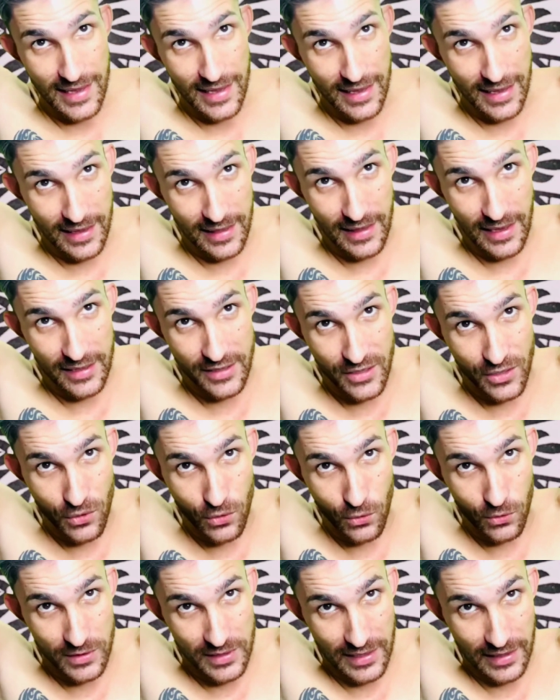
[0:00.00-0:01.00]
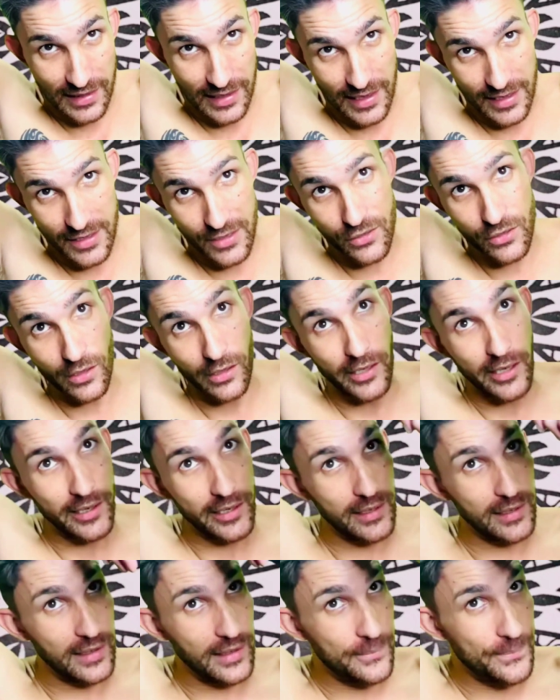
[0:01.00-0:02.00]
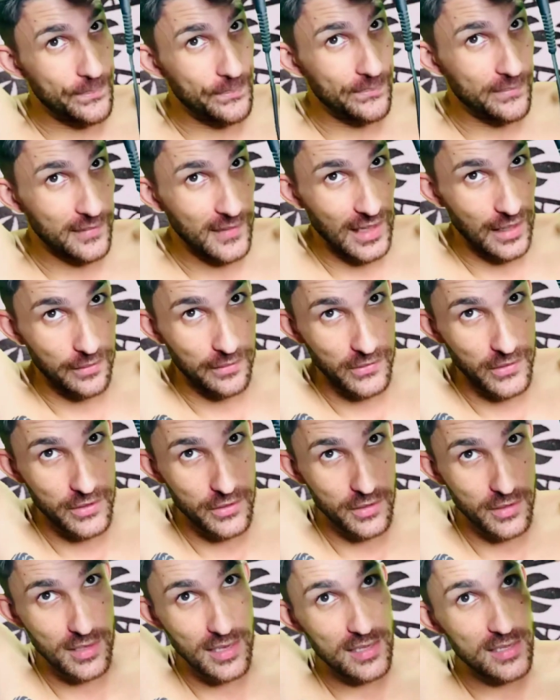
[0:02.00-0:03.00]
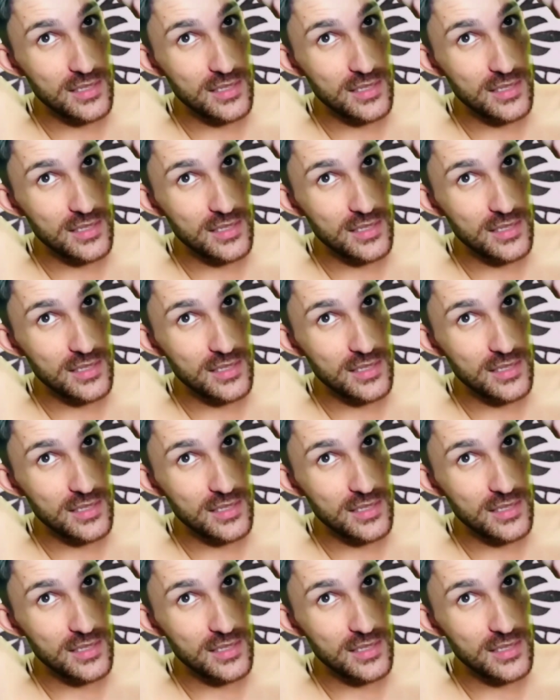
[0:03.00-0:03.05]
that's causing that. So if you do this,